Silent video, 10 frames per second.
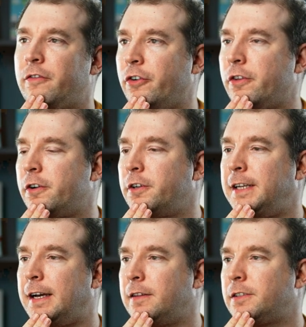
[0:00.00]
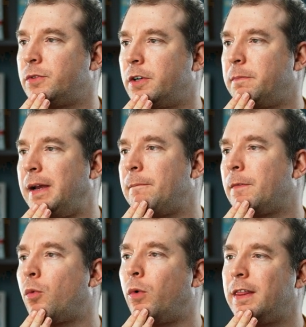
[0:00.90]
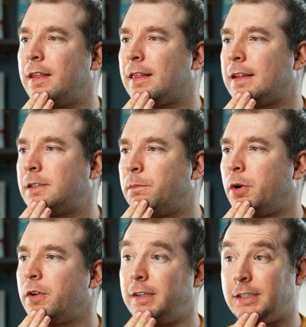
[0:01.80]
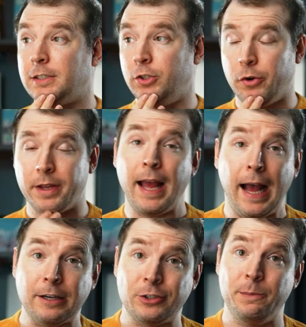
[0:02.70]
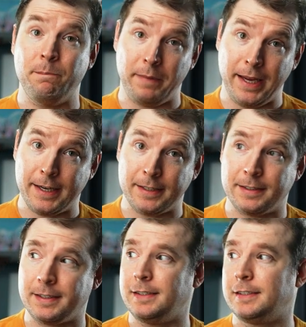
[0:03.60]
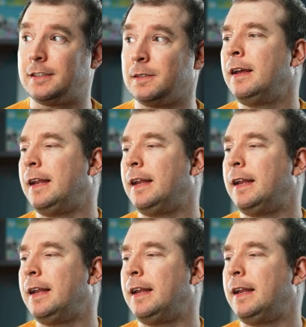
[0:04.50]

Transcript: further down this roadmap, one thing that's important is knowing how to make a design system.